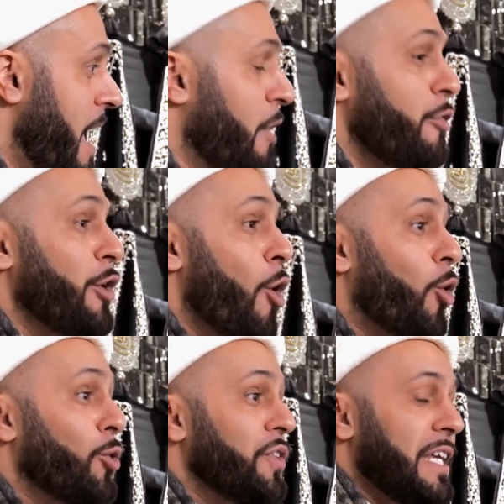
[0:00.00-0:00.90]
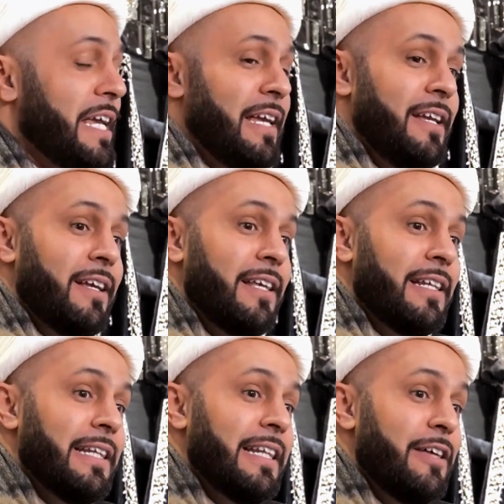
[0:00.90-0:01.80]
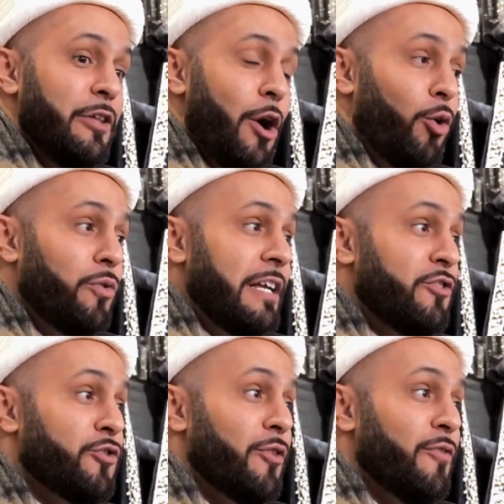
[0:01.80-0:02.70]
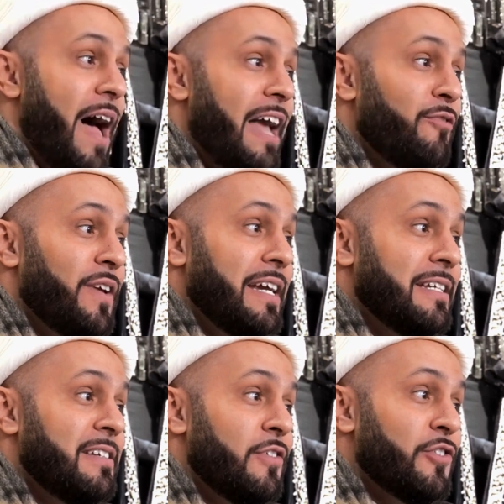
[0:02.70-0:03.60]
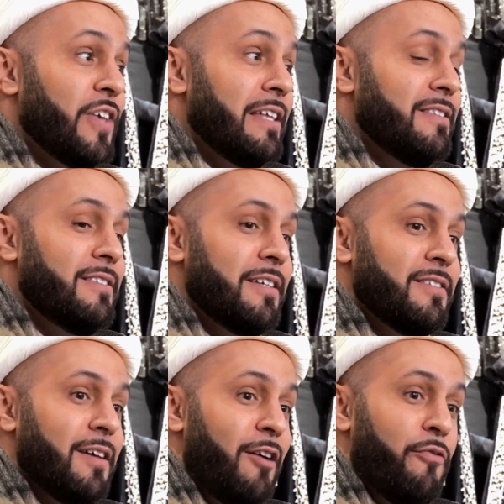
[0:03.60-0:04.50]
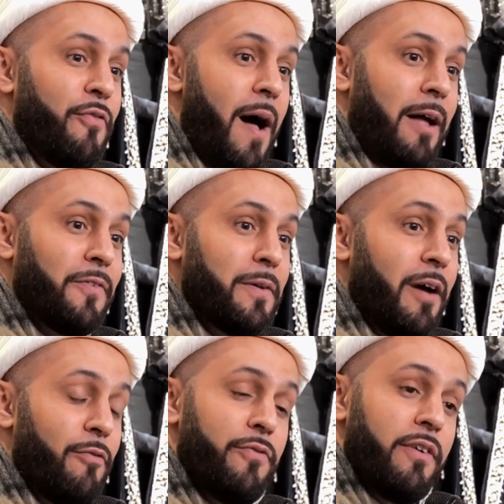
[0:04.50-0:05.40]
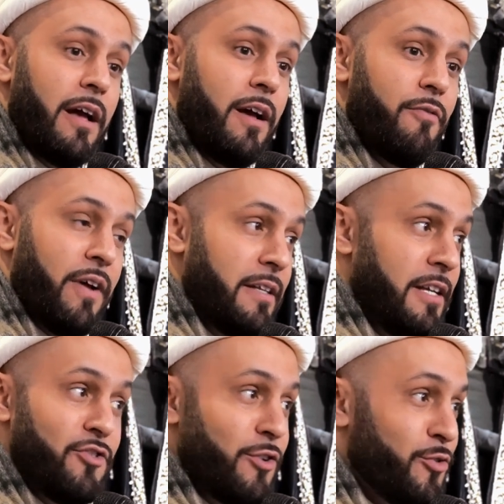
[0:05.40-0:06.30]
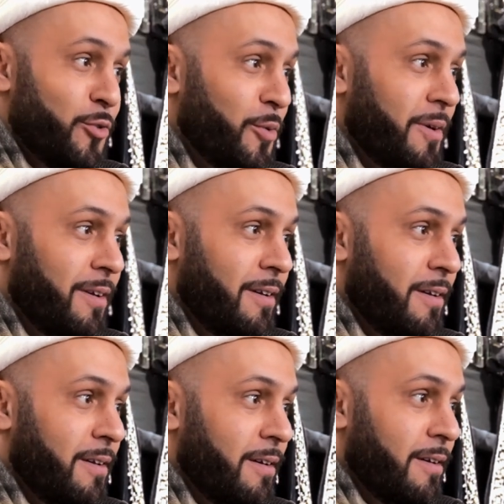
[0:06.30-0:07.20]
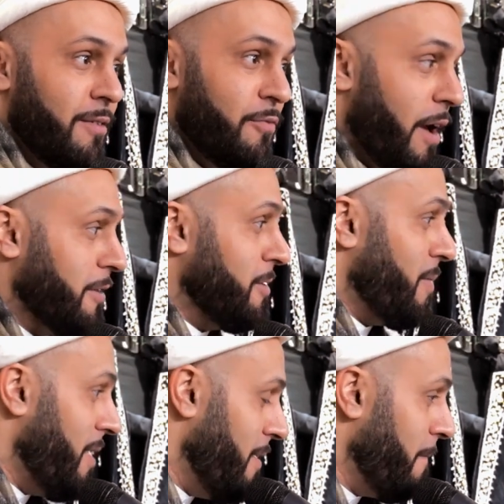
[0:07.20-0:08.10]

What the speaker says: And the only surviving descendant of Fatima, of Khadija, is who? Fatima.